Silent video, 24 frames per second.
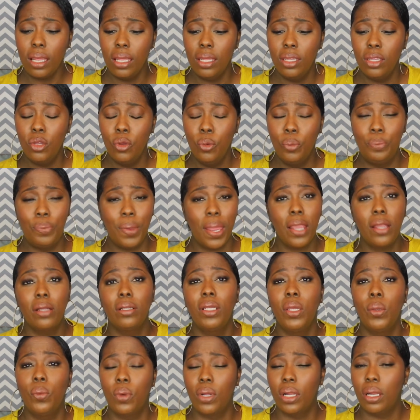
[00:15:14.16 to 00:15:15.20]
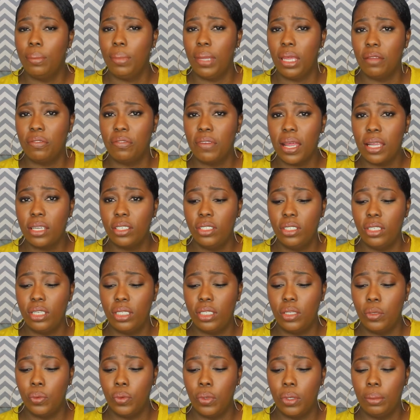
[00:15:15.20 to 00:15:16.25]
You barely want to be affectionate
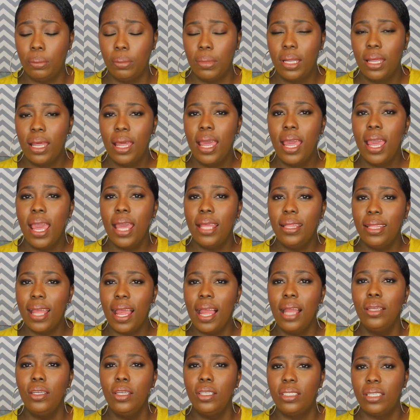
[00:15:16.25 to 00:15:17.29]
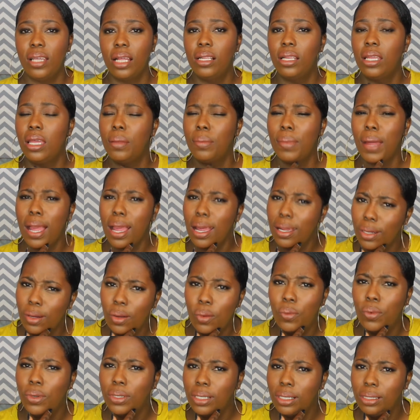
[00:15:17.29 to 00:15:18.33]
to him. And now you're telling him, I
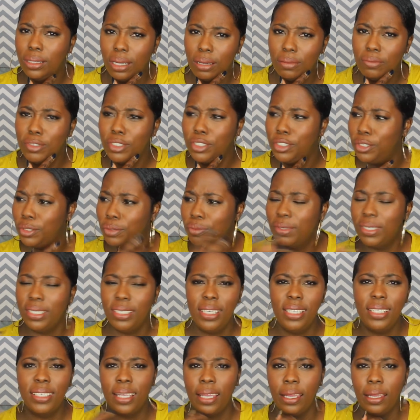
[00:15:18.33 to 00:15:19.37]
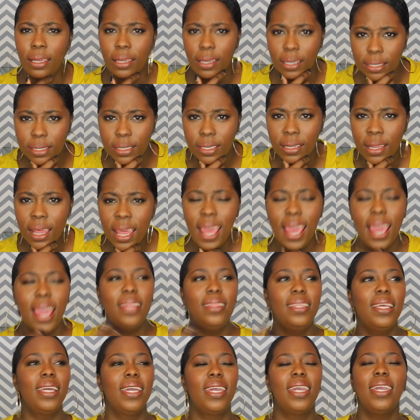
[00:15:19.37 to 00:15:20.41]
don't want to live with you and these kids.
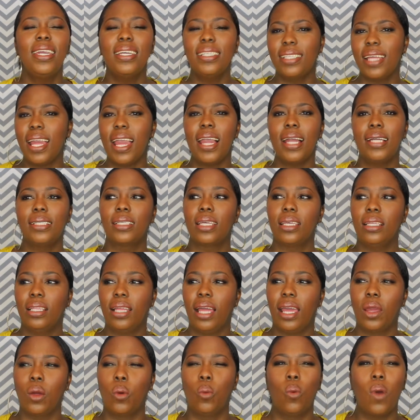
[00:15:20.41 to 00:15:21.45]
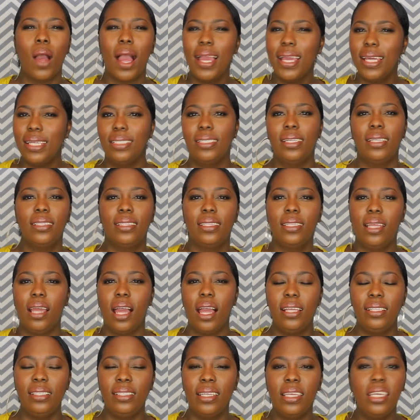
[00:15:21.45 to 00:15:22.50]
And then he's asking, like, why is it
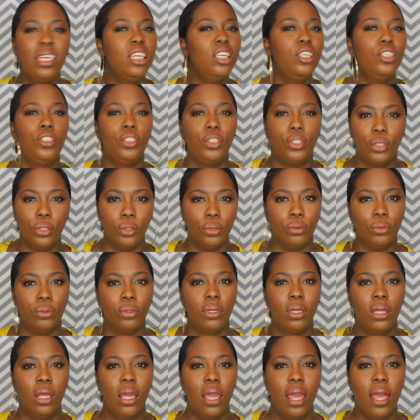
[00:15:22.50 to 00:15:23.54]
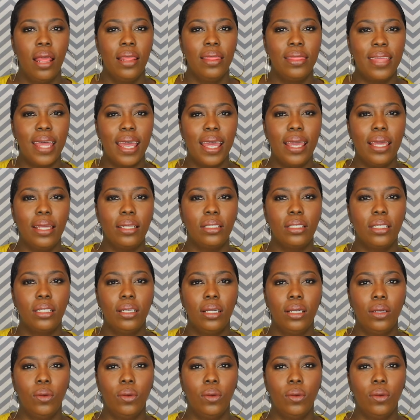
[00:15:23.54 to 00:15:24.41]
an issue that